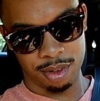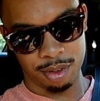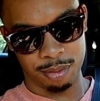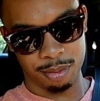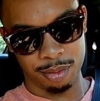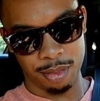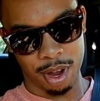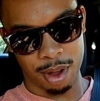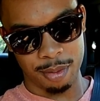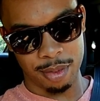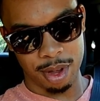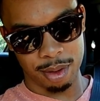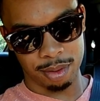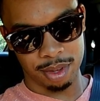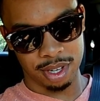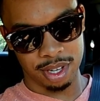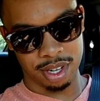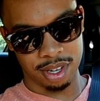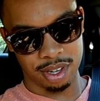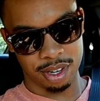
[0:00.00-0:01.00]
You might be able
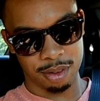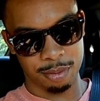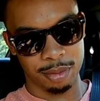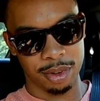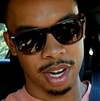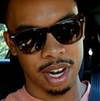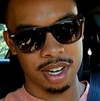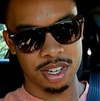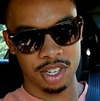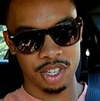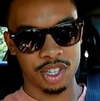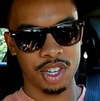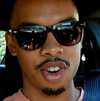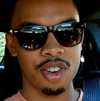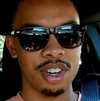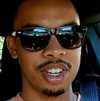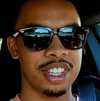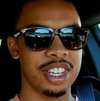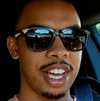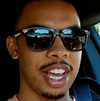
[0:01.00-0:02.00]
to hear it, but I just
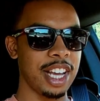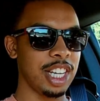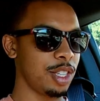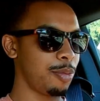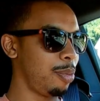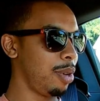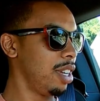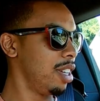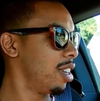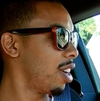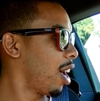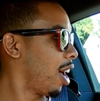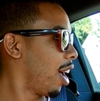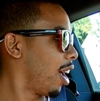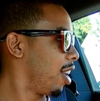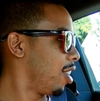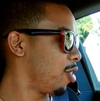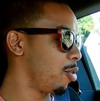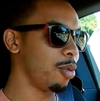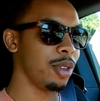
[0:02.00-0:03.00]
turned it to
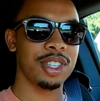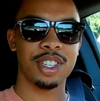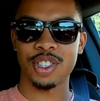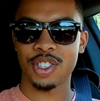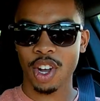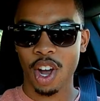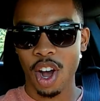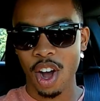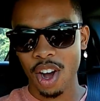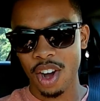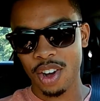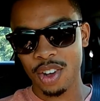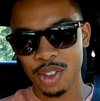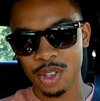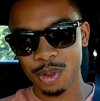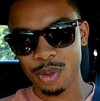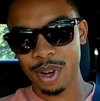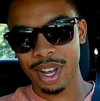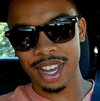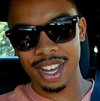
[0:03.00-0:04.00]
SP9, which is all the
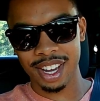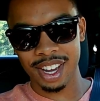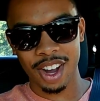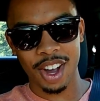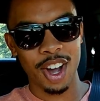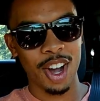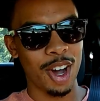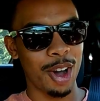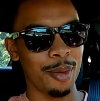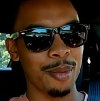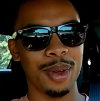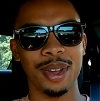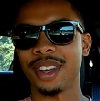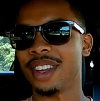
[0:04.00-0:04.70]
way up.